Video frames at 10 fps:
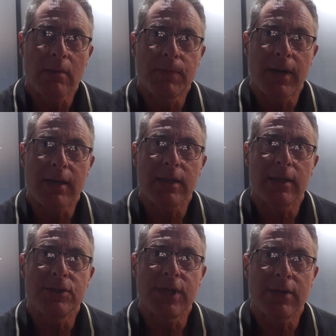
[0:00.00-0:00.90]

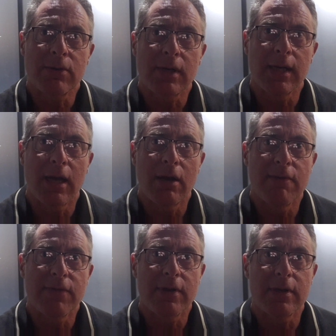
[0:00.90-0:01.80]
But generally
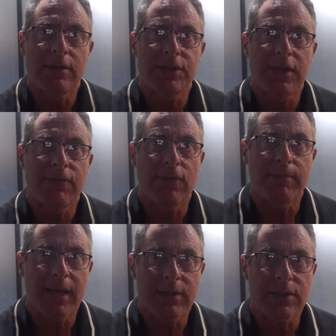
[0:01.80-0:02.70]
over several
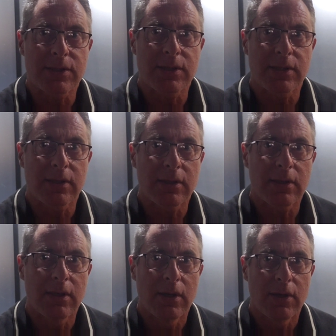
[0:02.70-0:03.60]
months,
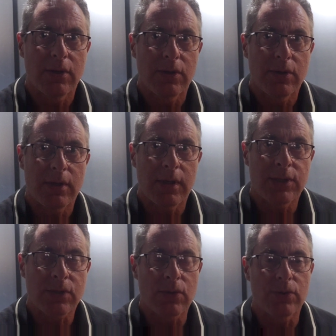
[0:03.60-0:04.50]

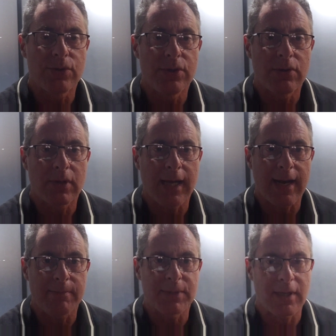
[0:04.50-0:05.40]
it's called neural
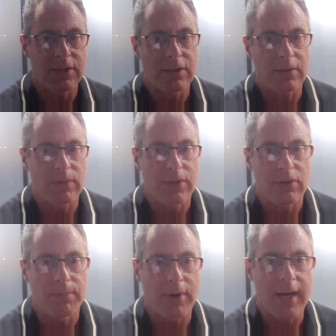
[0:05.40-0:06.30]
adaptation, where
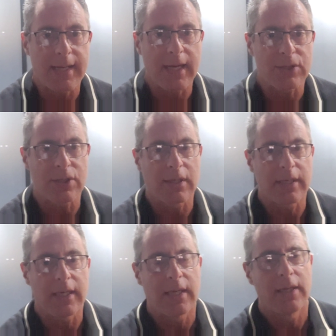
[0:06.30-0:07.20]
your brain
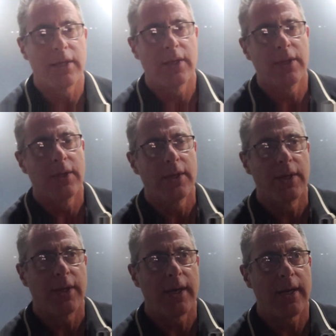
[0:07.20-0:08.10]
actually
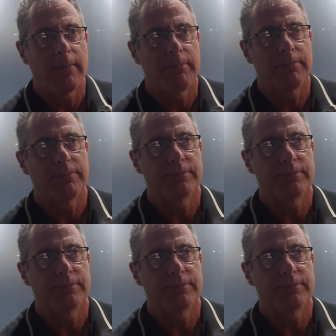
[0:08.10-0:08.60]
um,